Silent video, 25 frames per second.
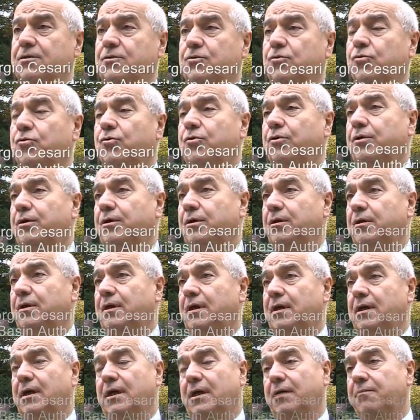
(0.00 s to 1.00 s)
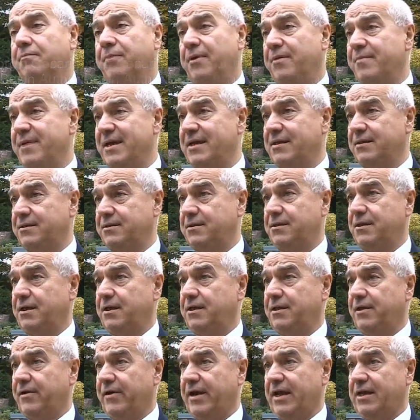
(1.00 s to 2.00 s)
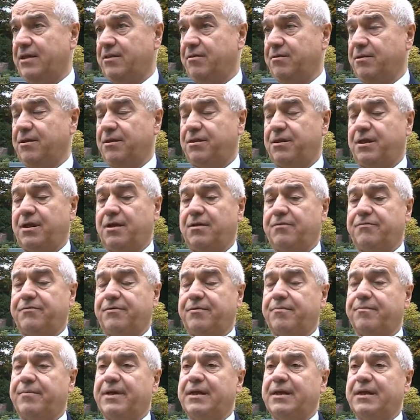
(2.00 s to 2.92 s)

to implement the directive itself,